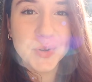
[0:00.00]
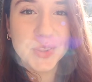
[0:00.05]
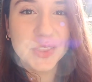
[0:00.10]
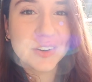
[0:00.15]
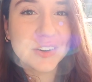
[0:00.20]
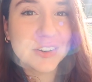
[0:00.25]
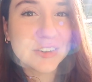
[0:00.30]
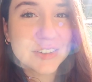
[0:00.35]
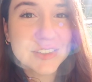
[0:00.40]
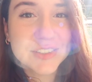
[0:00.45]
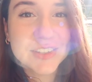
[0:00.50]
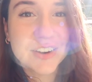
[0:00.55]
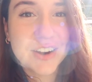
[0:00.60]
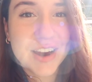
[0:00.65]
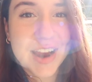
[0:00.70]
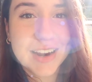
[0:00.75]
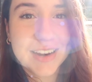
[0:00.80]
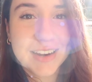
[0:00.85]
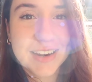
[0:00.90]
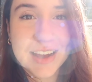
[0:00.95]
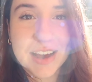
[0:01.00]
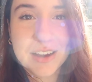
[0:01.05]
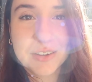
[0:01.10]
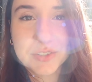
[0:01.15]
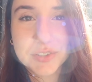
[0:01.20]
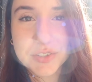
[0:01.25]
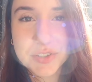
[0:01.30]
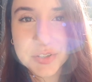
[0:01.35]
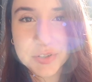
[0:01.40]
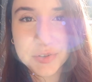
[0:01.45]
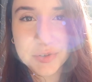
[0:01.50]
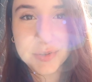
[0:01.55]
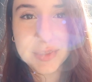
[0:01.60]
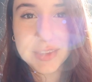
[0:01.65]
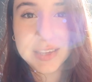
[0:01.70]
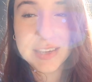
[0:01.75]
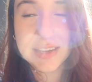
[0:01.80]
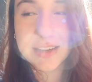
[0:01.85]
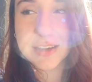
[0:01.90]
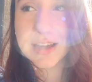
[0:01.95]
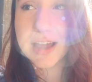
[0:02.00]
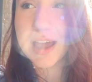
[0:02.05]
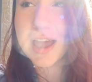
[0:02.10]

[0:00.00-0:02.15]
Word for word: But the girls are headed out to the